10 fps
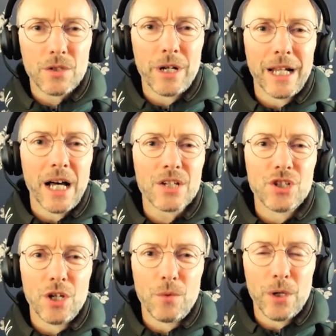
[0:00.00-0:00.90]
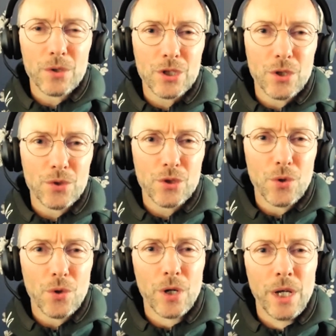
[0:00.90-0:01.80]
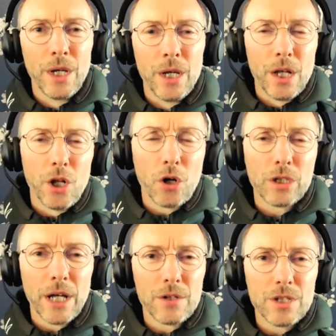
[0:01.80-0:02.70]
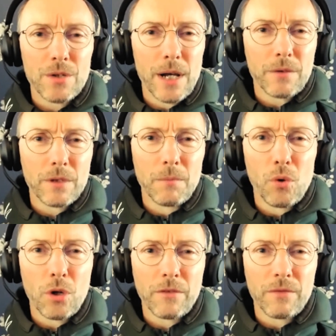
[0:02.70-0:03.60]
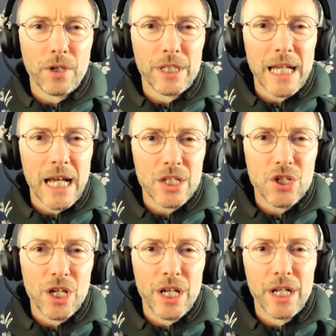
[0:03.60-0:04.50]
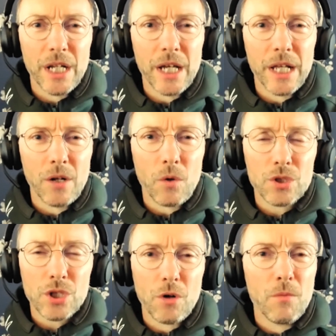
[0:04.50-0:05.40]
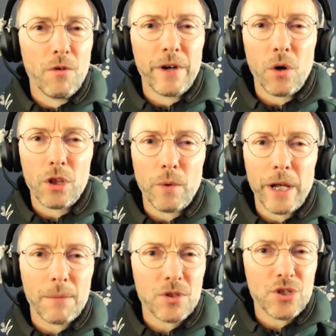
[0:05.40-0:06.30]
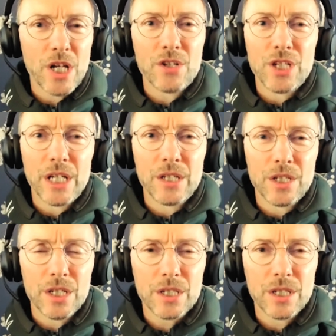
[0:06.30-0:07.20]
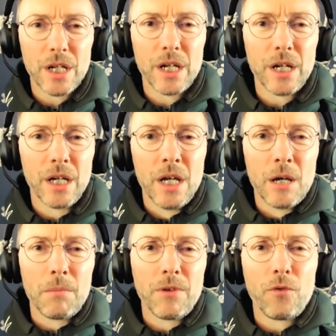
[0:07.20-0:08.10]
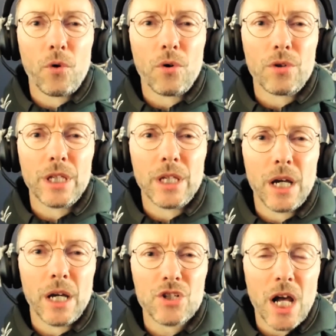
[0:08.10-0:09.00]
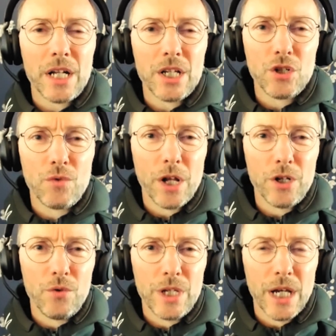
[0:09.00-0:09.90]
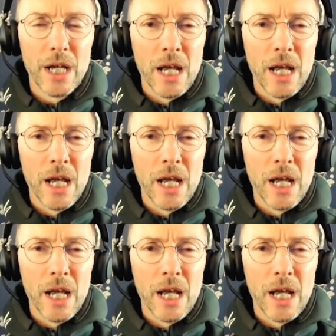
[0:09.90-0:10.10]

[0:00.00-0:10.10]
last year we also saw lockdowns around the port of Yantian, and also moving all the way up to Tianjin just before the Chinese Lunar New Year.